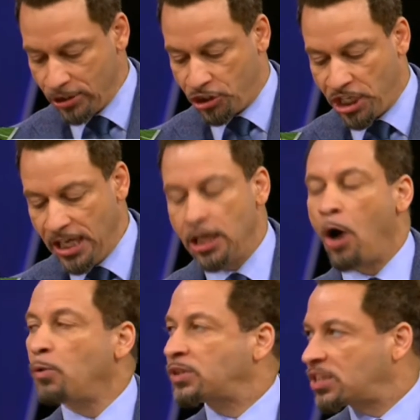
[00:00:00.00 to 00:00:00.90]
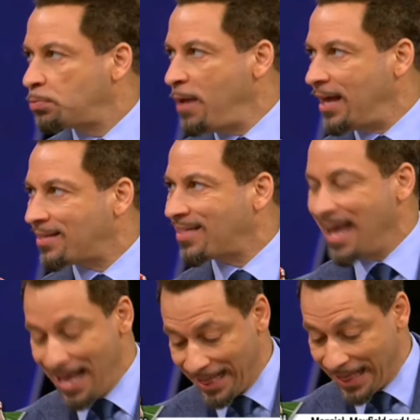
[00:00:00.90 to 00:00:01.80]
Geno Smith,
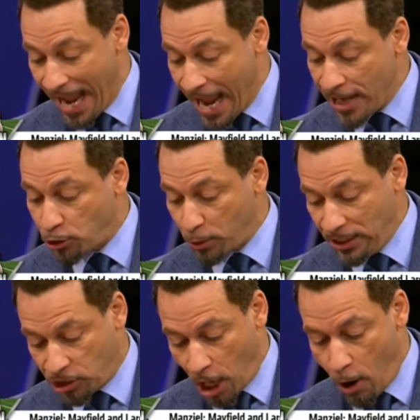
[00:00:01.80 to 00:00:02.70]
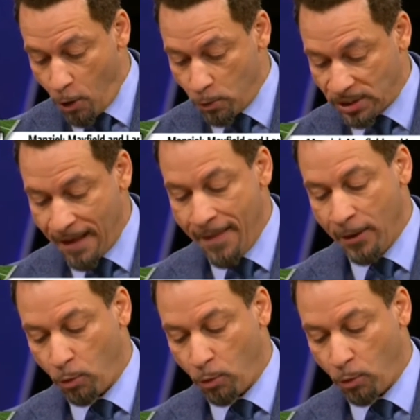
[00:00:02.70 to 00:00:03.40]
Landry Jones.